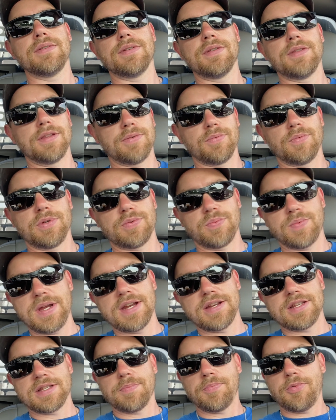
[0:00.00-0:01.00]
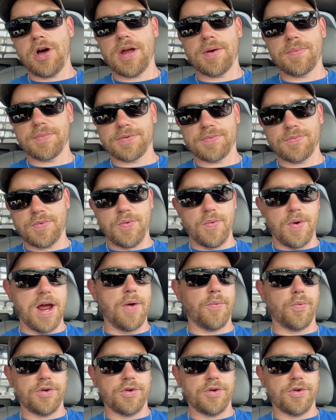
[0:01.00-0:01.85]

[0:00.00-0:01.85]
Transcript: And what's weird is the bottom we were,